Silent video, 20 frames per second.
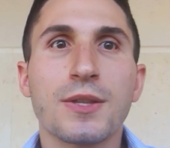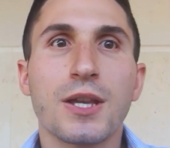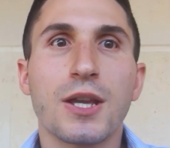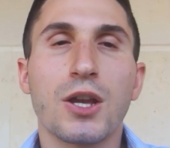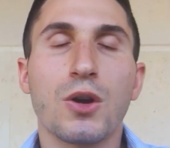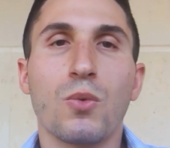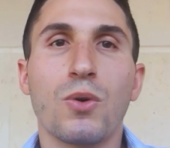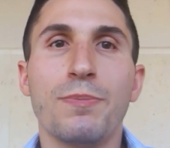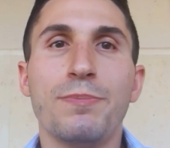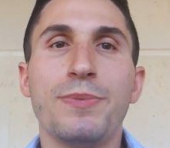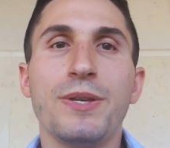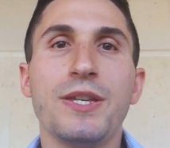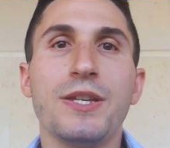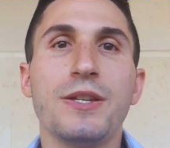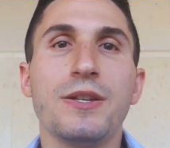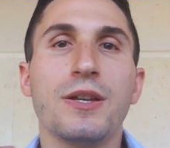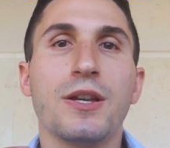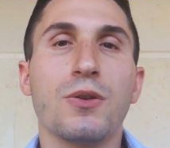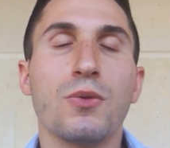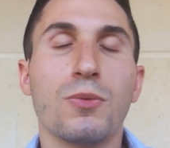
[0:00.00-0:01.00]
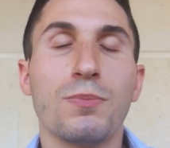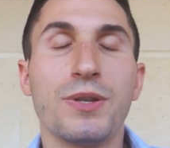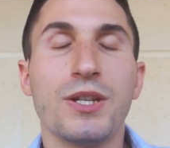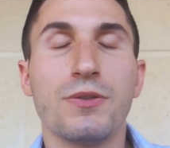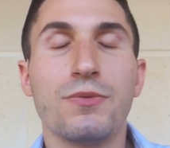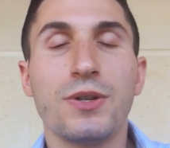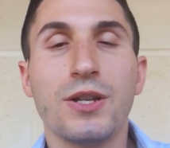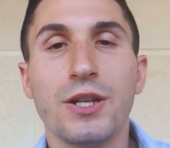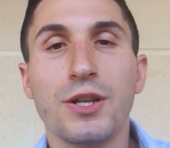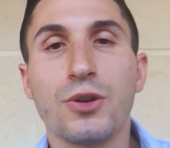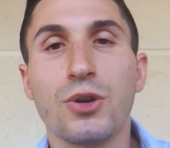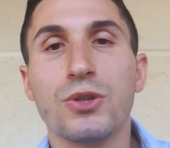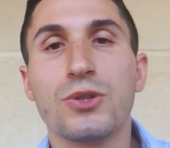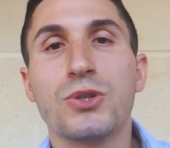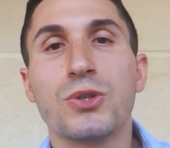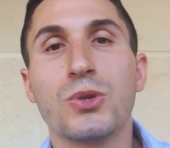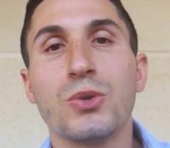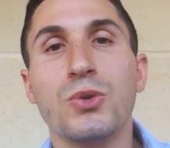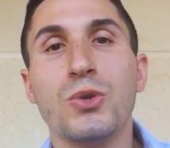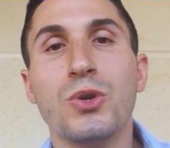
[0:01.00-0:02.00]
It would be really good
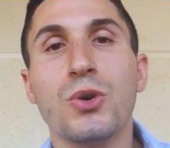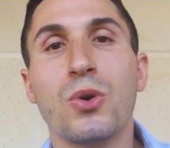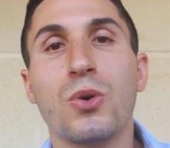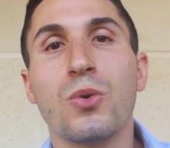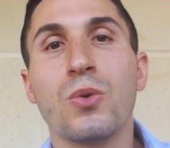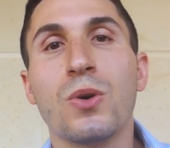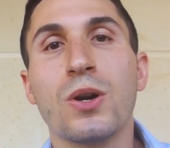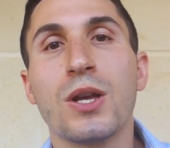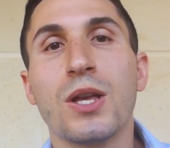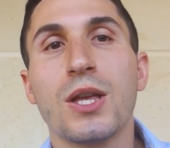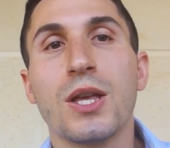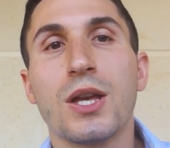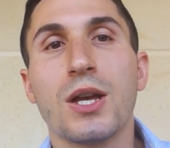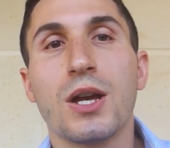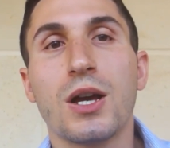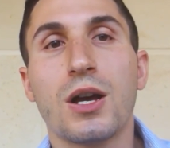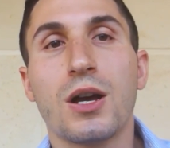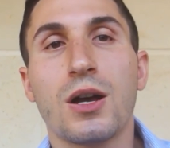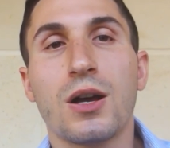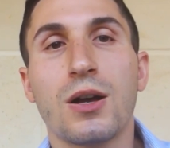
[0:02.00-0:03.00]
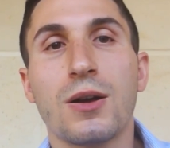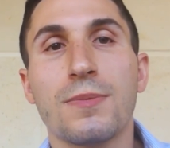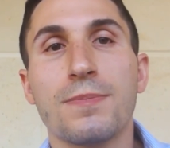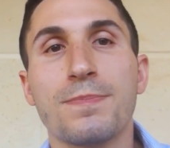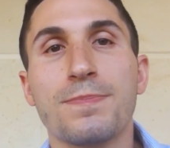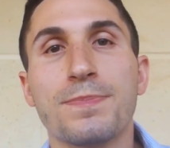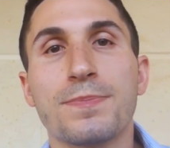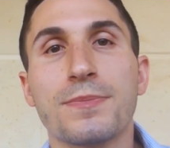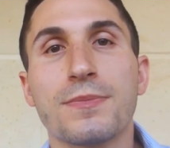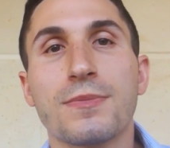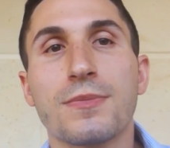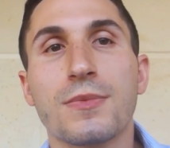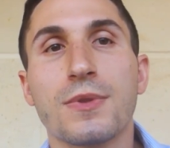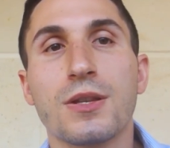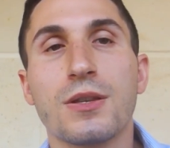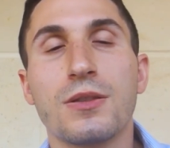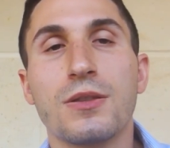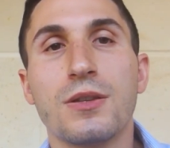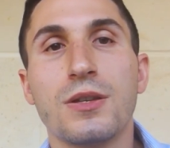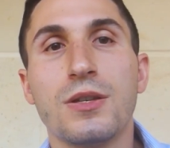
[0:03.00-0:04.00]
to know
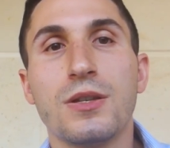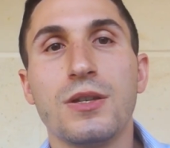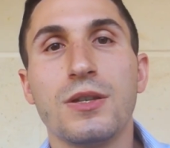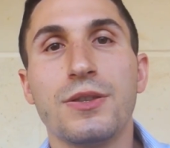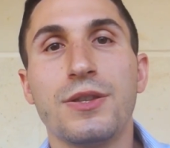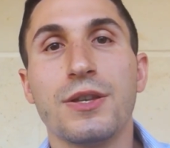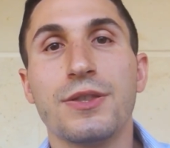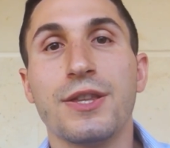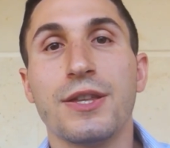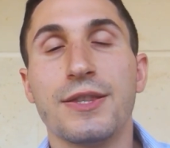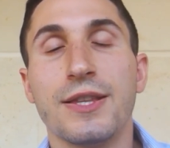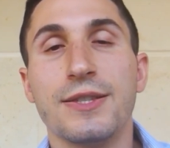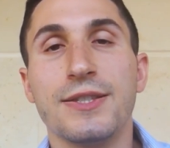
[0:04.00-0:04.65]
the